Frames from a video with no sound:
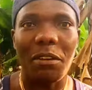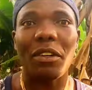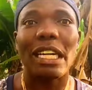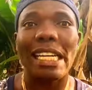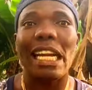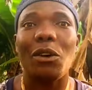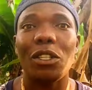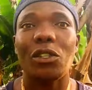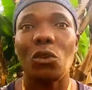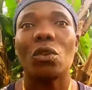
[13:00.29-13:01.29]
Even right now
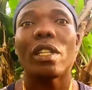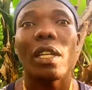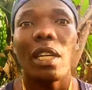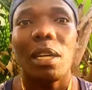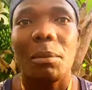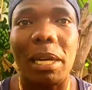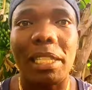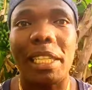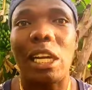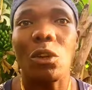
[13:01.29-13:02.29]
is rude,
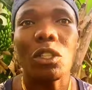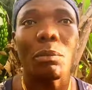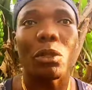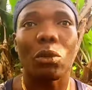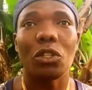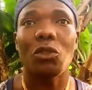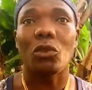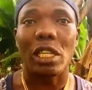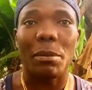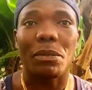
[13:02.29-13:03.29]
but he cannot be rude
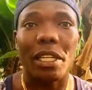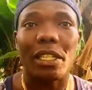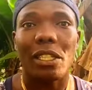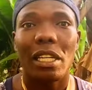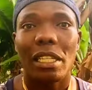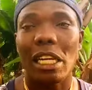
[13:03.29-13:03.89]
to some things.